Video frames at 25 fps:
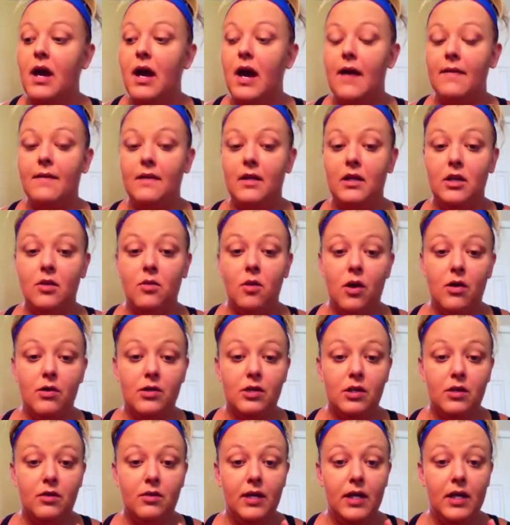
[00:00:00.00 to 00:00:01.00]
And then you
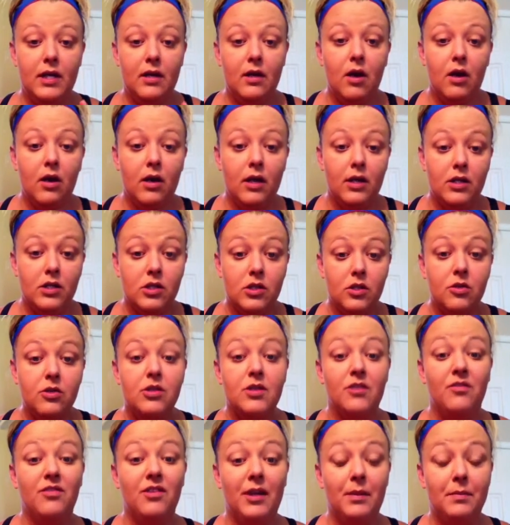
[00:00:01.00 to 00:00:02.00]
also get our
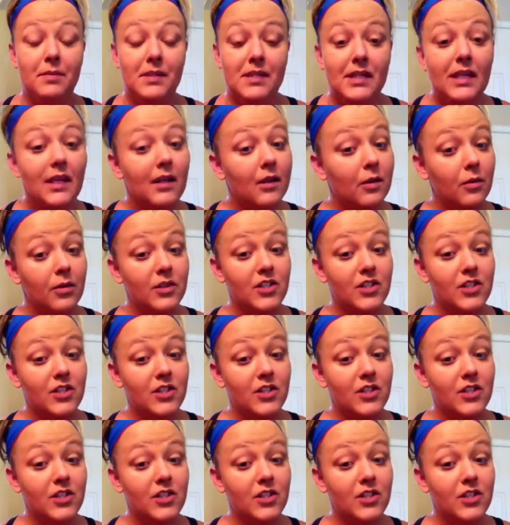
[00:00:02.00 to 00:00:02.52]
exclusive lipstick,